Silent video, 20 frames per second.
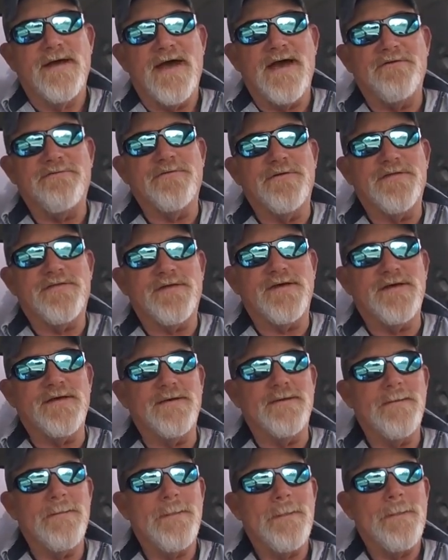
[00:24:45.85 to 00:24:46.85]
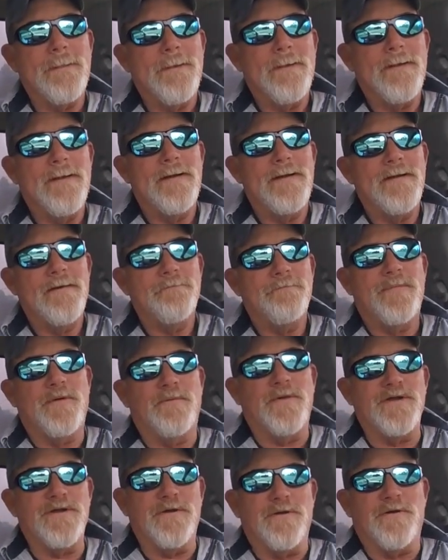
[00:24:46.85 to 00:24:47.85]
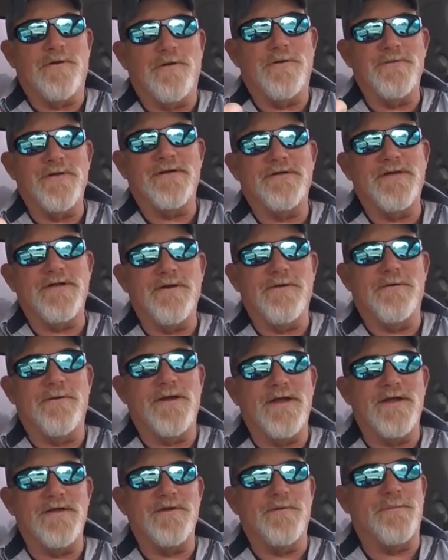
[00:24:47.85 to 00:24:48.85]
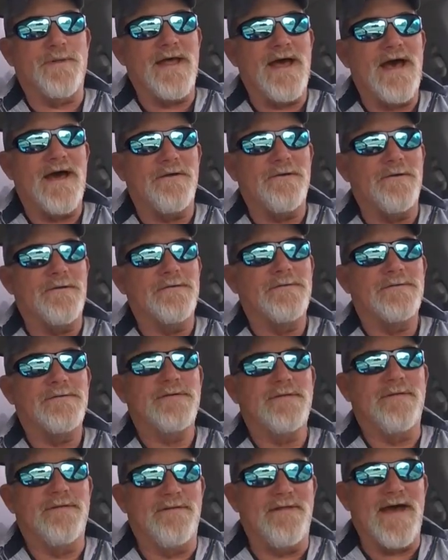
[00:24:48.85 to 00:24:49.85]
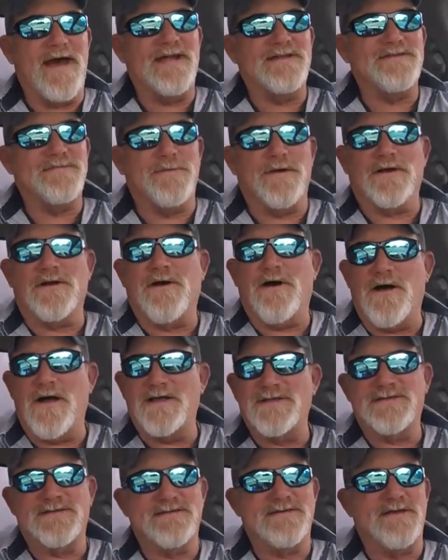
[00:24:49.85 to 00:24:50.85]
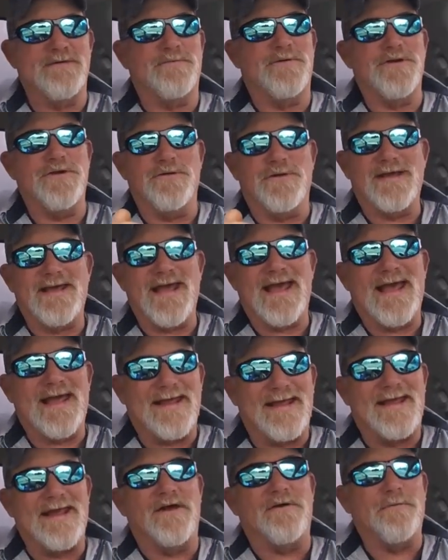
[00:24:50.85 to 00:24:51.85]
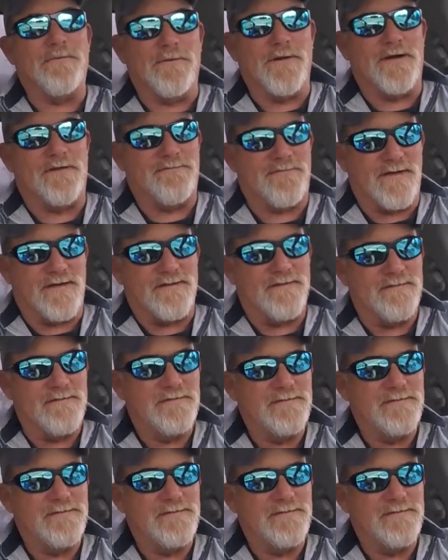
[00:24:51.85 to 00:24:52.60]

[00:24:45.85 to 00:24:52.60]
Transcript: everything, but when you're holding the urine in your bladder, that's what causes it when you can't get rid of it.